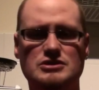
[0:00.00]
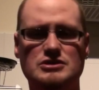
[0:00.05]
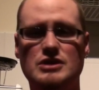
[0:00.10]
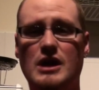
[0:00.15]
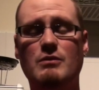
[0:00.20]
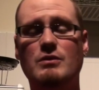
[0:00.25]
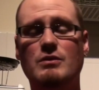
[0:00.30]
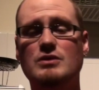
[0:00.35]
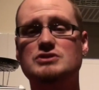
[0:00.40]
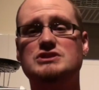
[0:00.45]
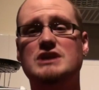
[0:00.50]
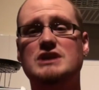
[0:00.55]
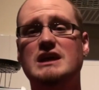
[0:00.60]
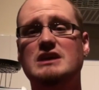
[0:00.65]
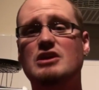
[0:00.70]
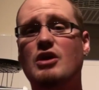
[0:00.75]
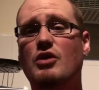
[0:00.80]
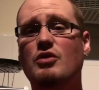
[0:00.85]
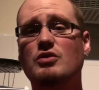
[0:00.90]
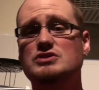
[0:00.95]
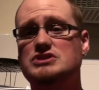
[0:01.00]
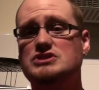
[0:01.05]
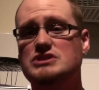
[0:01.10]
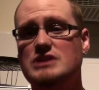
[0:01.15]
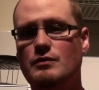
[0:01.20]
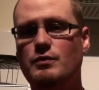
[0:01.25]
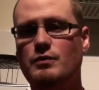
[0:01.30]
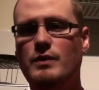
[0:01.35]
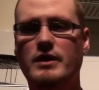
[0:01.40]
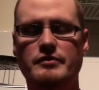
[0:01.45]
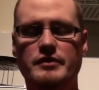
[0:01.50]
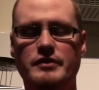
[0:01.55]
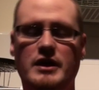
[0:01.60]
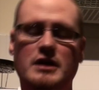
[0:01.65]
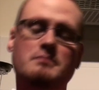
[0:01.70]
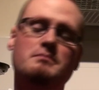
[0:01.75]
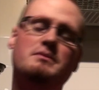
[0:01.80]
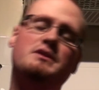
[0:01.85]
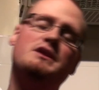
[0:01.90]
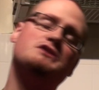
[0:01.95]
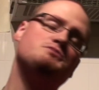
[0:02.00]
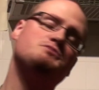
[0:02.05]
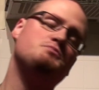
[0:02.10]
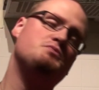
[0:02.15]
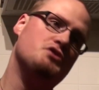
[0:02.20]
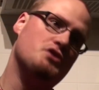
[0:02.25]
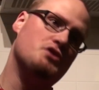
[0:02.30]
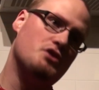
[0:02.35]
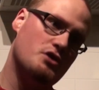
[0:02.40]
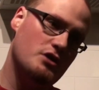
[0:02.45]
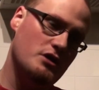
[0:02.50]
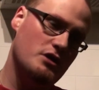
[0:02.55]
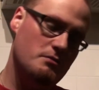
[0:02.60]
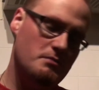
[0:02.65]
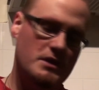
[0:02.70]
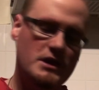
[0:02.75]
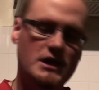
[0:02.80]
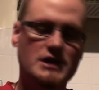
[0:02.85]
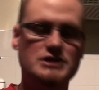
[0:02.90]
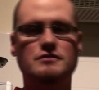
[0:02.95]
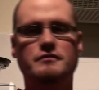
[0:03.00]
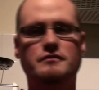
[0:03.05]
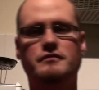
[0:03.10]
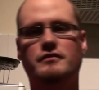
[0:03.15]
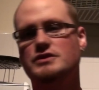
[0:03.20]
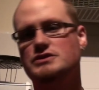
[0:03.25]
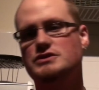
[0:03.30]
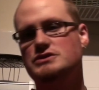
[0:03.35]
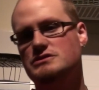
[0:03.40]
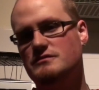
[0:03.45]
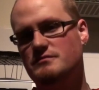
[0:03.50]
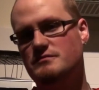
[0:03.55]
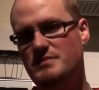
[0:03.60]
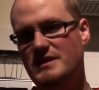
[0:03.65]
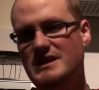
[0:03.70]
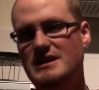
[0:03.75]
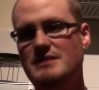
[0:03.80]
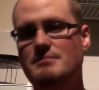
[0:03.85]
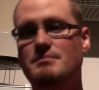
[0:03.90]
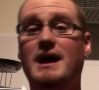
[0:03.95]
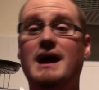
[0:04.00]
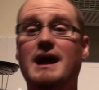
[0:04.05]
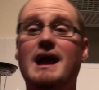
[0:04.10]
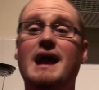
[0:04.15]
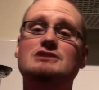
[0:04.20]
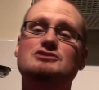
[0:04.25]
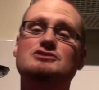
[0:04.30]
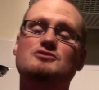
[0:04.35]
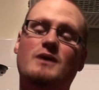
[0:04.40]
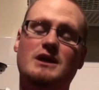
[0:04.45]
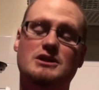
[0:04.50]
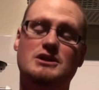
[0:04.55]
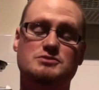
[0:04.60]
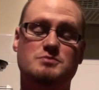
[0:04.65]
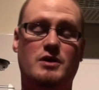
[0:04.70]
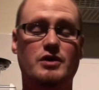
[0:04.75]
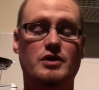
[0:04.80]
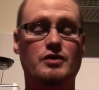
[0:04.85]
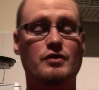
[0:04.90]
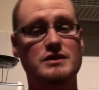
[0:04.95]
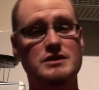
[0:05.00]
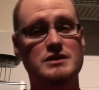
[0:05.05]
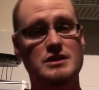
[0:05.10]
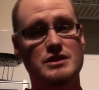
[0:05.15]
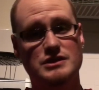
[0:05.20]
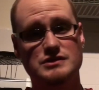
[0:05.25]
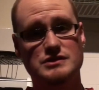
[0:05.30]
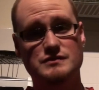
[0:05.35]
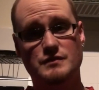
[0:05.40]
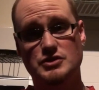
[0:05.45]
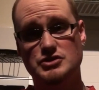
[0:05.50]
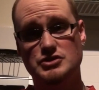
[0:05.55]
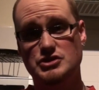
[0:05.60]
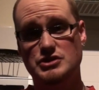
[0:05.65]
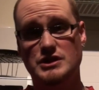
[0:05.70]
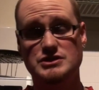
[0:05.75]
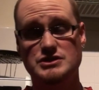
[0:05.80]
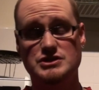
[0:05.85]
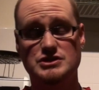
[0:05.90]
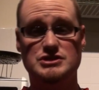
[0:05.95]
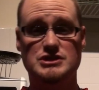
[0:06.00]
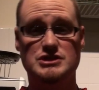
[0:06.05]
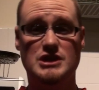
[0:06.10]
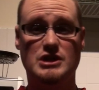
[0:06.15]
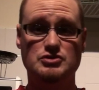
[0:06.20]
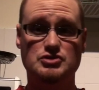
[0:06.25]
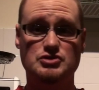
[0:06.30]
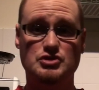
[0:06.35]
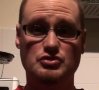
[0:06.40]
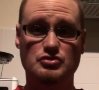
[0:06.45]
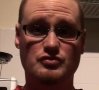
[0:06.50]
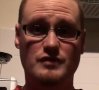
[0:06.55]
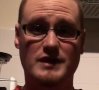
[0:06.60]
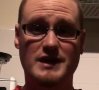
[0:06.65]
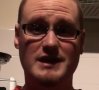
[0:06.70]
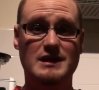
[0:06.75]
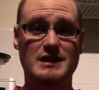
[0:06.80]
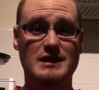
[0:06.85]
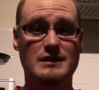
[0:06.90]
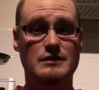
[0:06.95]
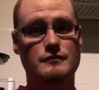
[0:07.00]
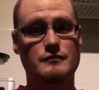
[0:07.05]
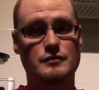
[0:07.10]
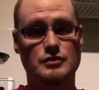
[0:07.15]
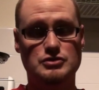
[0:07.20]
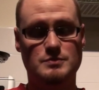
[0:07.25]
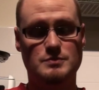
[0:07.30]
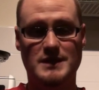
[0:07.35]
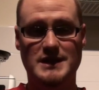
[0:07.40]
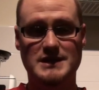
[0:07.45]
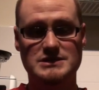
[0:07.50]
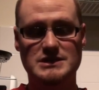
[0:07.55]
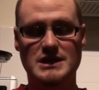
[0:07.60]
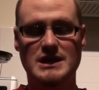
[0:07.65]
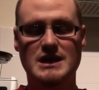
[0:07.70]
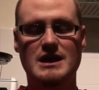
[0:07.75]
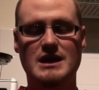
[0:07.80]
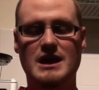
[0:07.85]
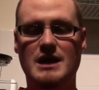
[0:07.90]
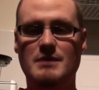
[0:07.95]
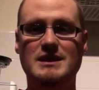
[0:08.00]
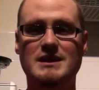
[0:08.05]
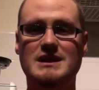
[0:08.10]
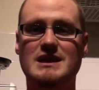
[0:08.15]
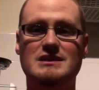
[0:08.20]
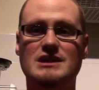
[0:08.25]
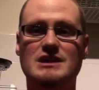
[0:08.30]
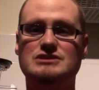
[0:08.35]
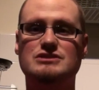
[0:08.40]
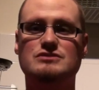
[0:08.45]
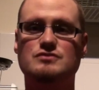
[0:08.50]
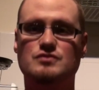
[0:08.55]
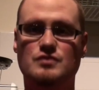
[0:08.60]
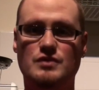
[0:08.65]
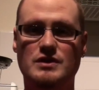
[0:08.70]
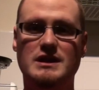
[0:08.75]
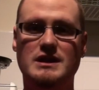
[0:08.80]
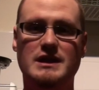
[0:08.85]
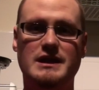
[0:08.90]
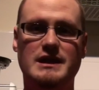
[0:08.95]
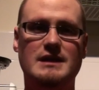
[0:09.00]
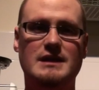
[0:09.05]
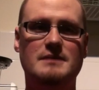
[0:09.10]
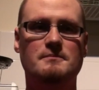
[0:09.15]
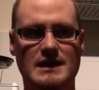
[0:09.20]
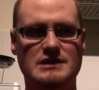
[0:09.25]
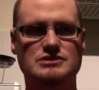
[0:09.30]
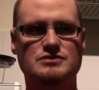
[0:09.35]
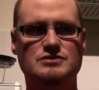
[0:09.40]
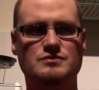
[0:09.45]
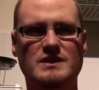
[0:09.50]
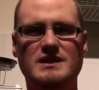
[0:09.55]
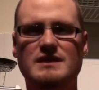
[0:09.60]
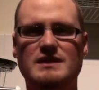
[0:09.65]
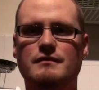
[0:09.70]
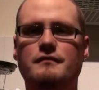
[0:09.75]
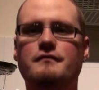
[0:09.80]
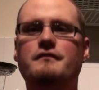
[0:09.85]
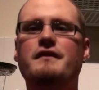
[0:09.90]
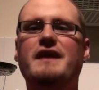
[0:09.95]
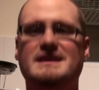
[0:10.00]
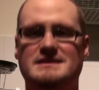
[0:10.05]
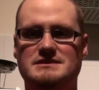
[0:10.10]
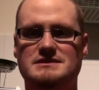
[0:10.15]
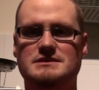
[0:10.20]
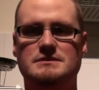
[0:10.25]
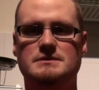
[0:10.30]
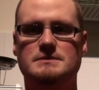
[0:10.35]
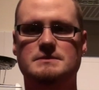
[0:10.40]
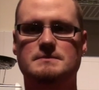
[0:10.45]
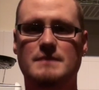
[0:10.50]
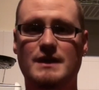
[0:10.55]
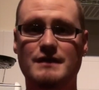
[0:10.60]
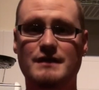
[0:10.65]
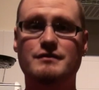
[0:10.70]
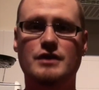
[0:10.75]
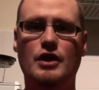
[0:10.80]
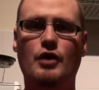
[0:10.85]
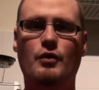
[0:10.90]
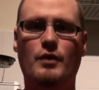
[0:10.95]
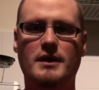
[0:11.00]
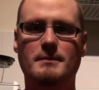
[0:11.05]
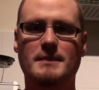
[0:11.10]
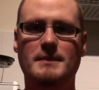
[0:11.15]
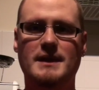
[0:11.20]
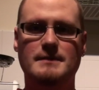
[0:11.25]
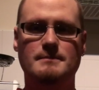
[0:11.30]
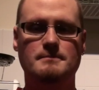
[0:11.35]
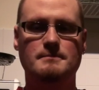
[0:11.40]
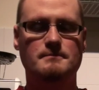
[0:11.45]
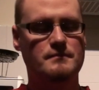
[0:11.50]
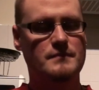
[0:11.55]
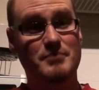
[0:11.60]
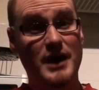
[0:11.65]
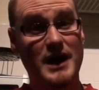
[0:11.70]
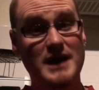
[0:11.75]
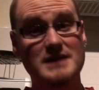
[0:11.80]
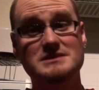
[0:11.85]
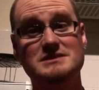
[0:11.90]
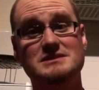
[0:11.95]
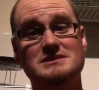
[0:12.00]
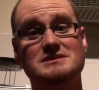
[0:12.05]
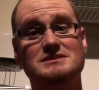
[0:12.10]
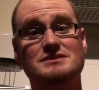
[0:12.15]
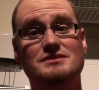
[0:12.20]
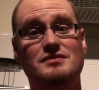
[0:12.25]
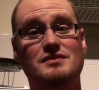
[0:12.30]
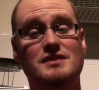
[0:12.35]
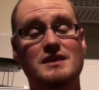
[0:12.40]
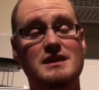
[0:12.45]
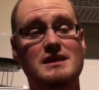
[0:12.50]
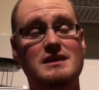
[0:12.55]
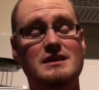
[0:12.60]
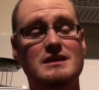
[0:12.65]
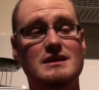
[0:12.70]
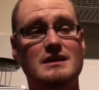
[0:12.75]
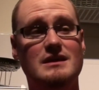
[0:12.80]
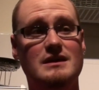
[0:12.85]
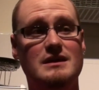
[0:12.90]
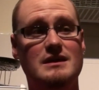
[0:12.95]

So I won't say, no, it's not well done, but that's purely because the voices of Pinkie Pie and Twilight Sparkle in the Dutch version doesn't sound so great in the first place. I mean, it doesn't really fit, if you know what I mean. But the